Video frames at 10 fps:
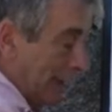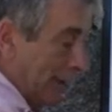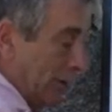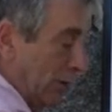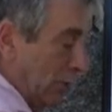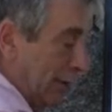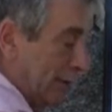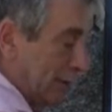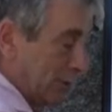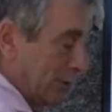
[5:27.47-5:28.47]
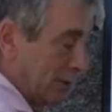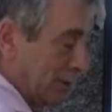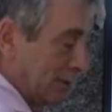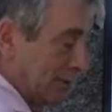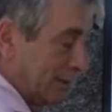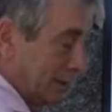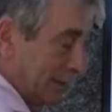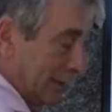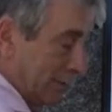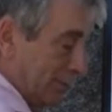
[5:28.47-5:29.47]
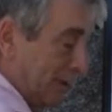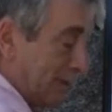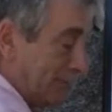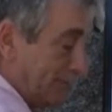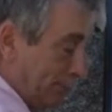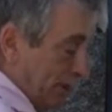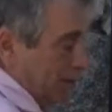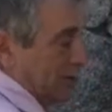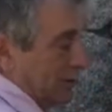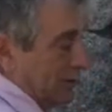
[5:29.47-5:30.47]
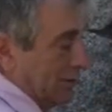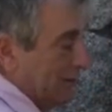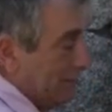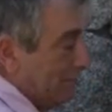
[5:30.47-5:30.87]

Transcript: another one that, observes, that obeys the pressure term.